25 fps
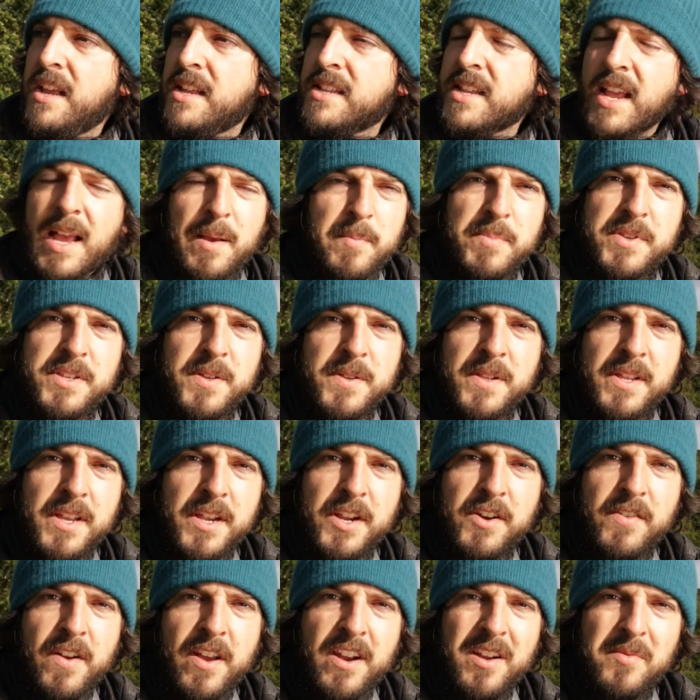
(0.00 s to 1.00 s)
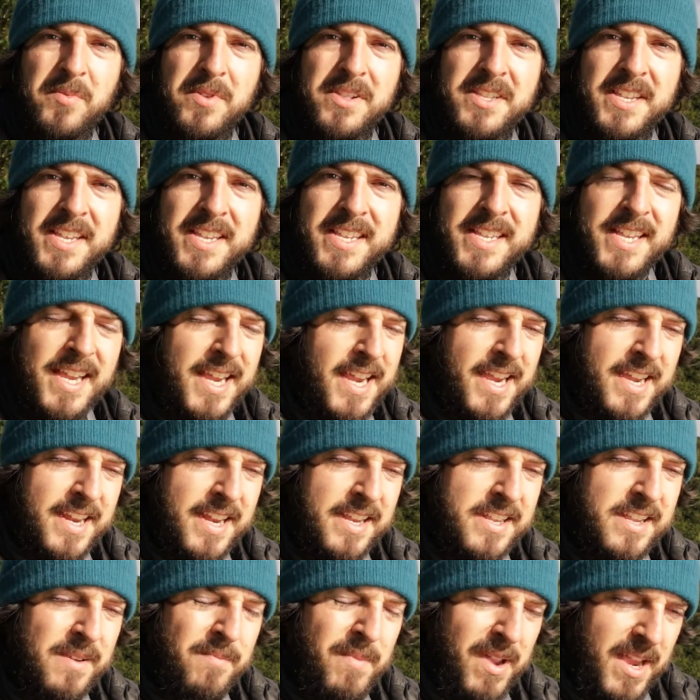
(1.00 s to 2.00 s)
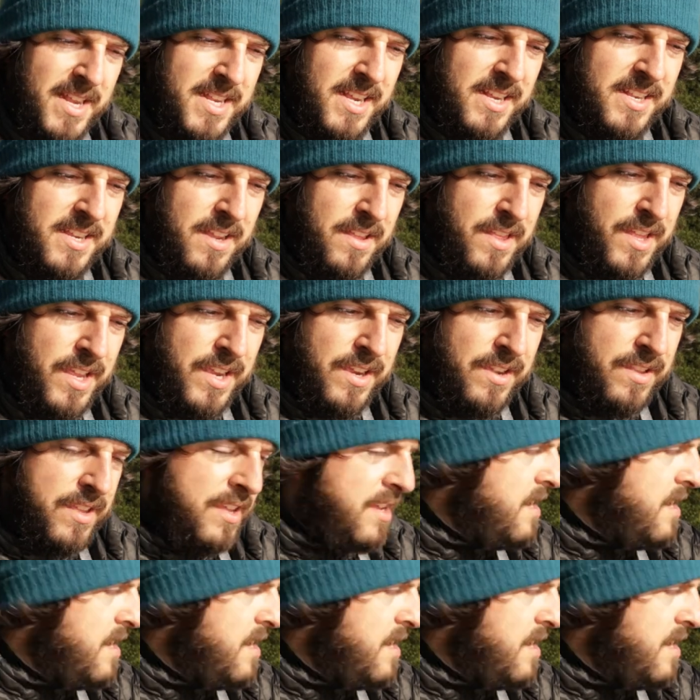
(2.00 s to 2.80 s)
It's absolutely incredible to see, and it's amazing to think